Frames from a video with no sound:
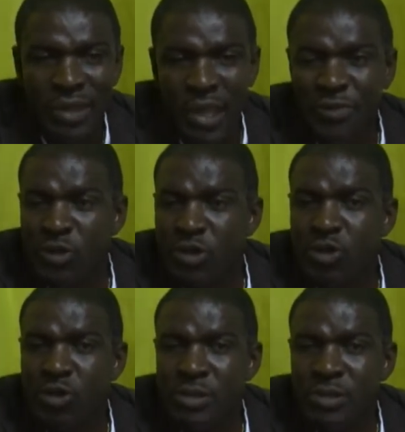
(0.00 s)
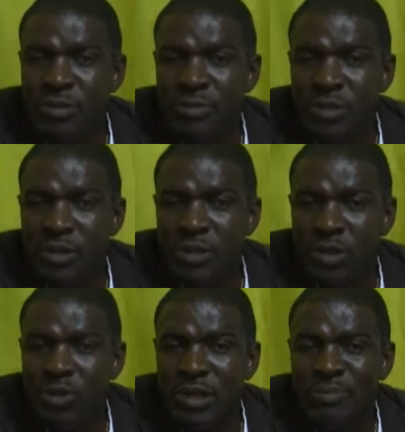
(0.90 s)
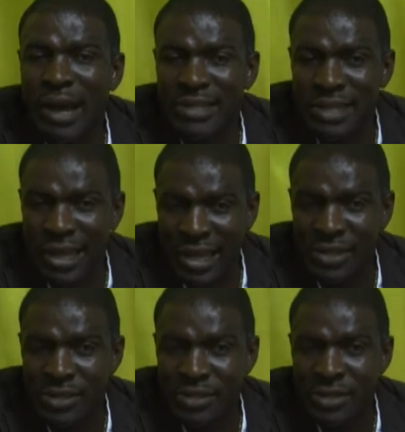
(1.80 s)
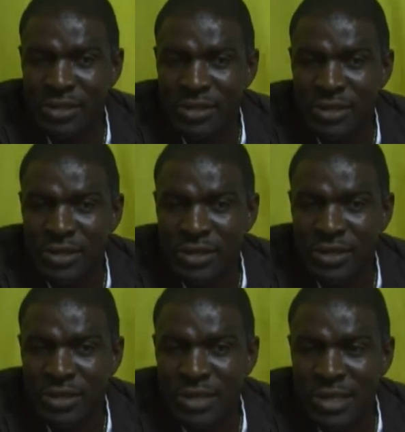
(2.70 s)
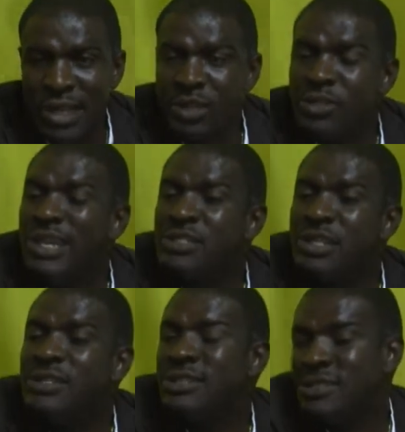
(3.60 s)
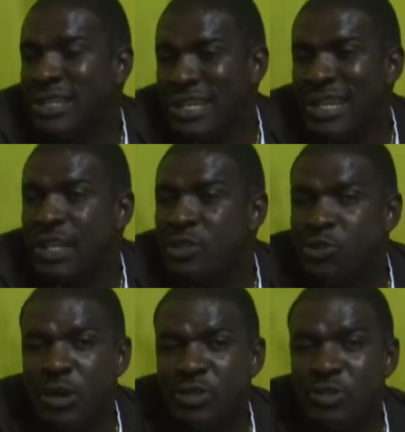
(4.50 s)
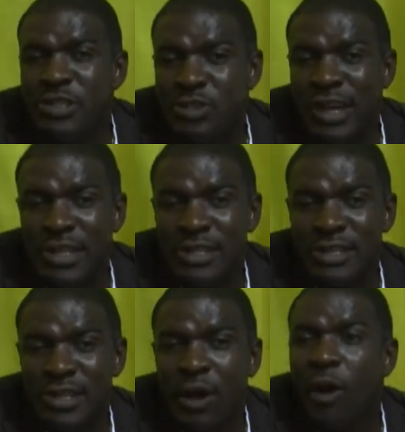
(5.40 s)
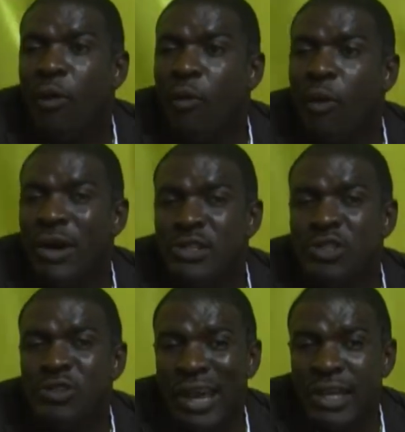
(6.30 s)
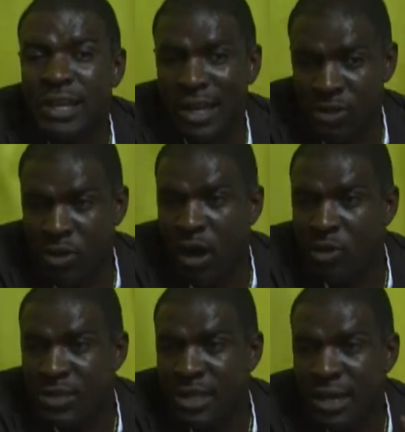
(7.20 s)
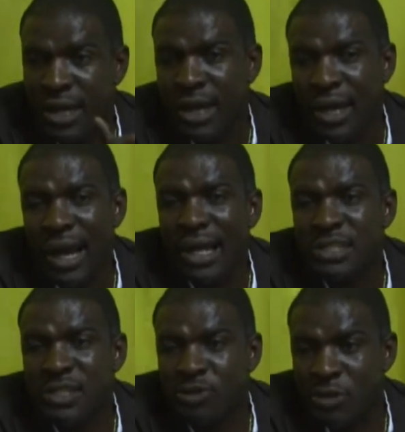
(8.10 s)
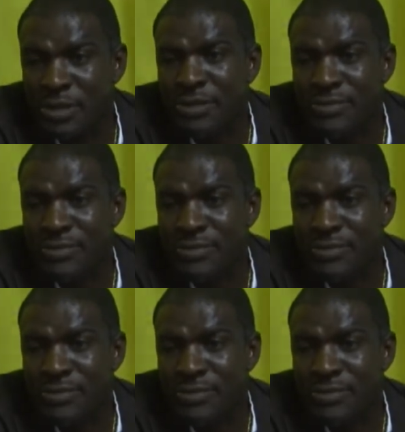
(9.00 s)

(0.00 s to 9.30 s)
if you don't toe the party line, then there's nothing like 2 or 3 strikes. 1 strike and you're out. Ask Keith Rowley.